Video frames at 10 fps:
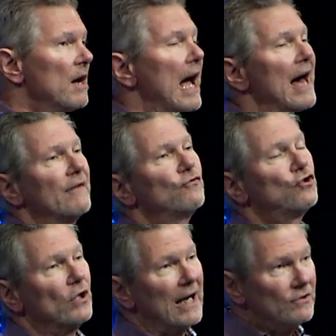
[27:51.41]
out of
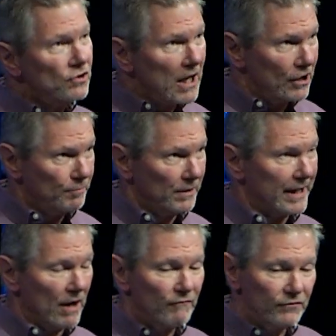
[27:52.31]
John's gospel
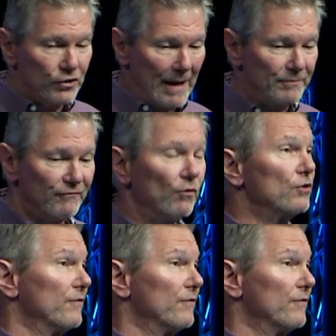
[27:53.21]
account, chapter 4.